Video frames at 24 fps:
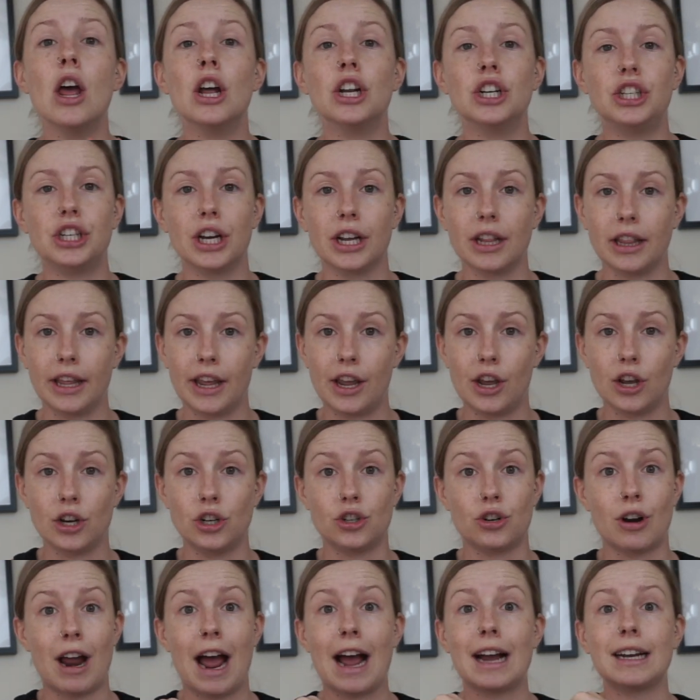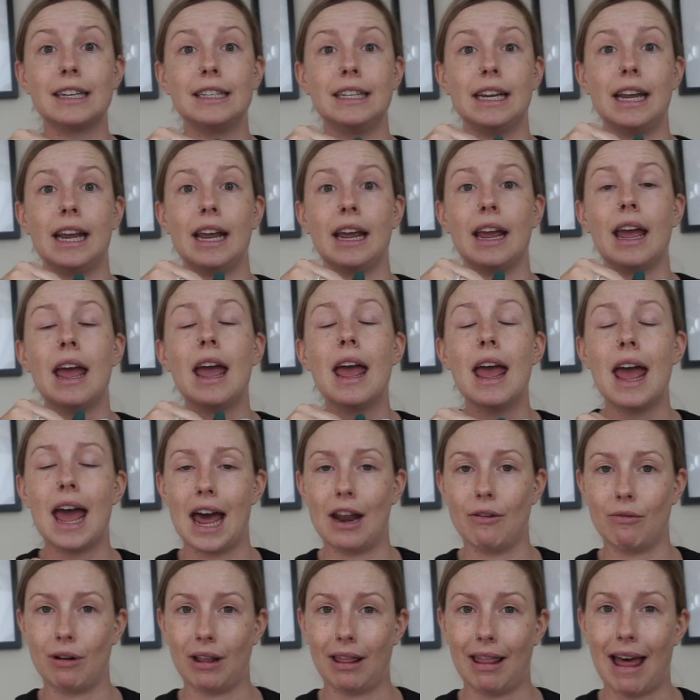gently contracting
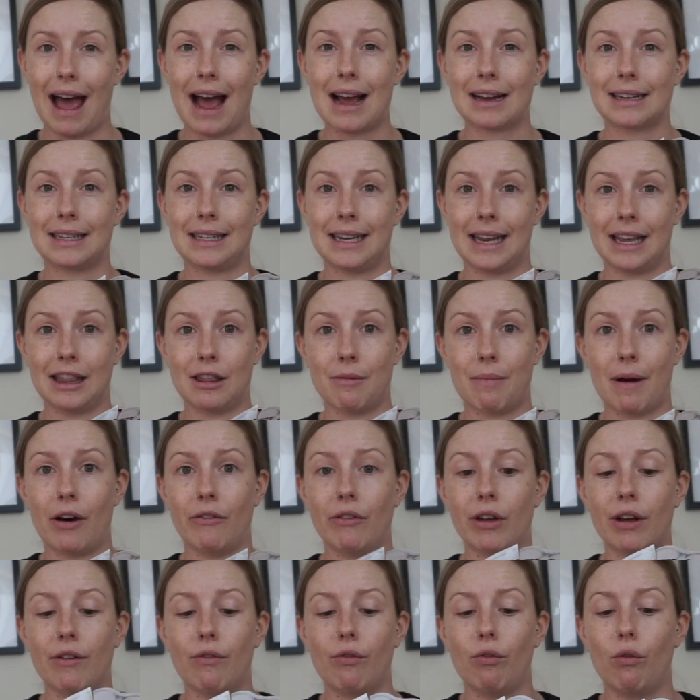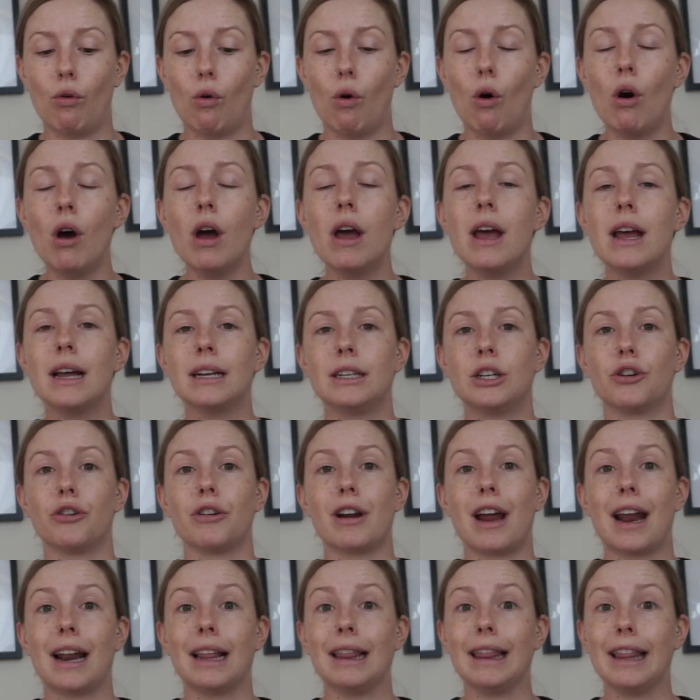and relaxing the pelvic floor to
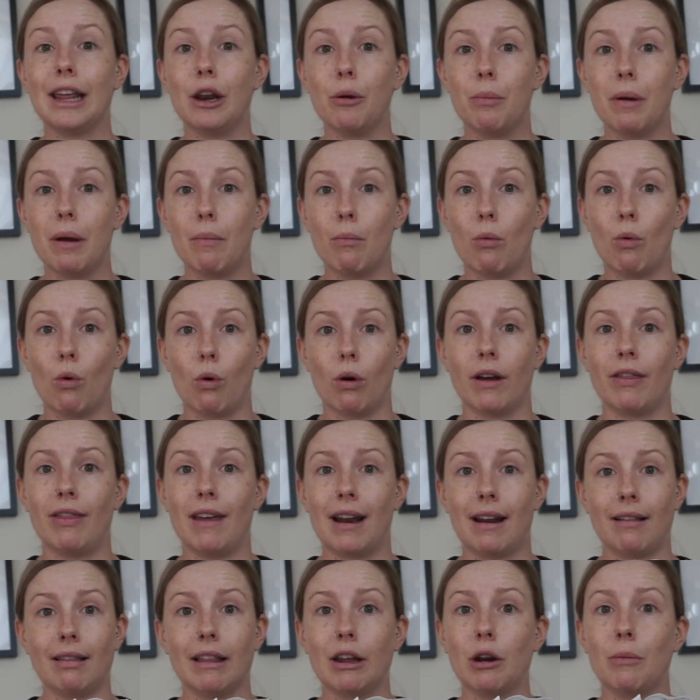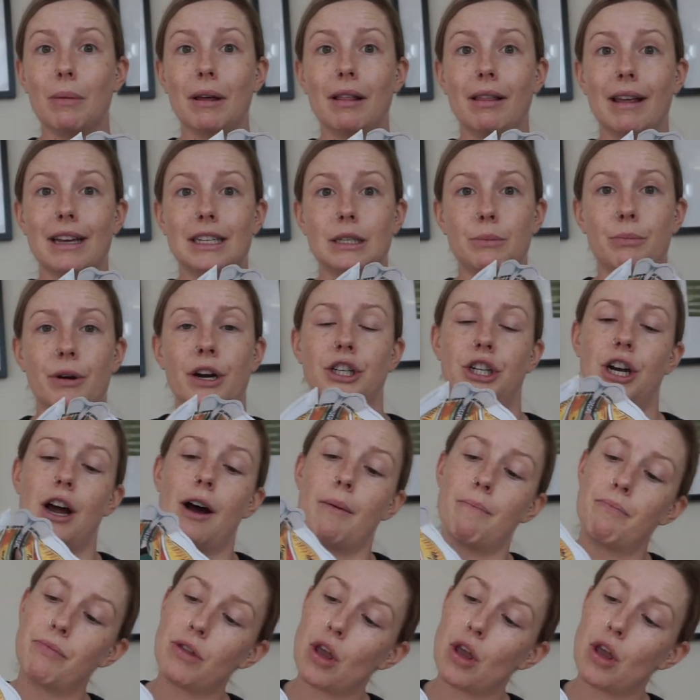create a little bit more and then a little bit less pressure.